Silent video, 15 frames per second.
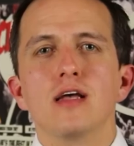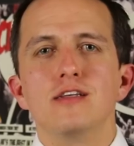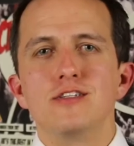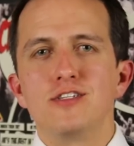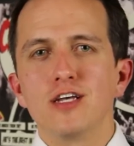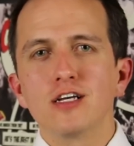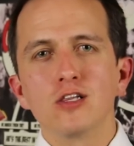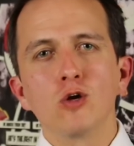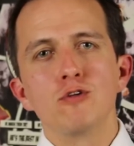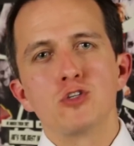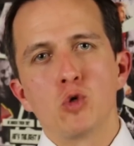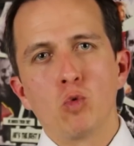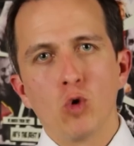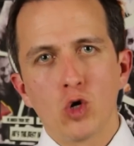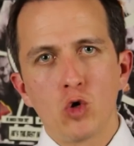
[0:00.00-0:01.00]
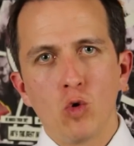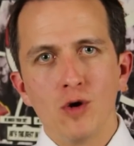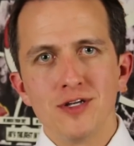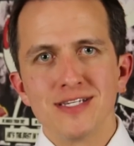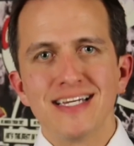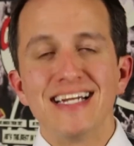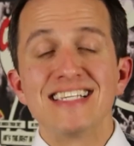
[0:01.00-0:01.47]
Ziggler is a
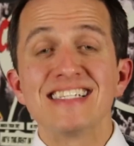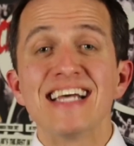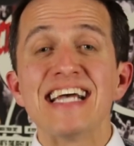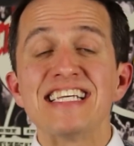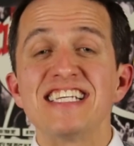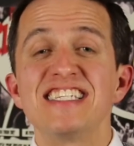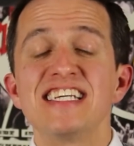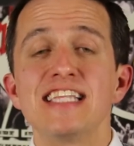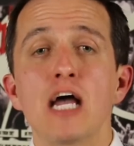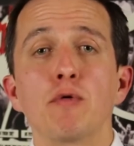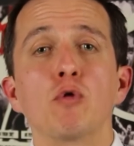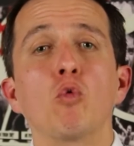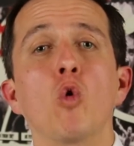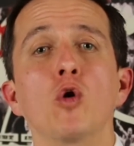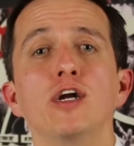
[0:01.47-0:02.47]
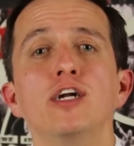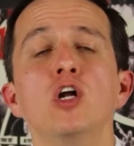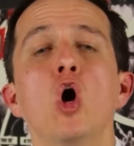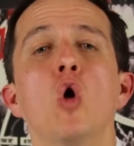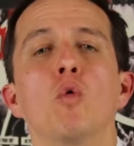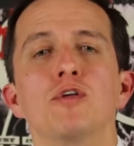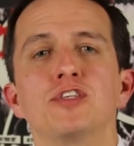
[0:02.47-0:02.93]
workhorse, and it's nice to see that
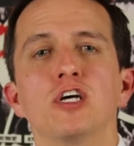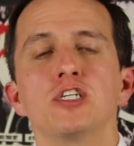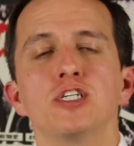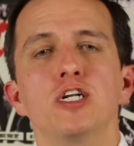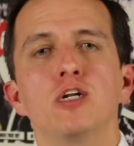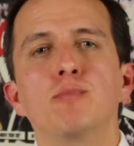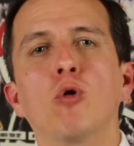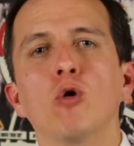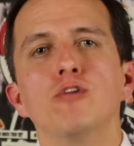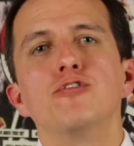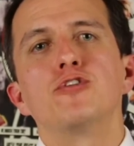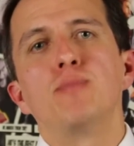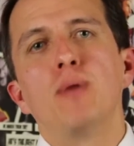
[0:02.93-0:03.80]
rewarded with such an important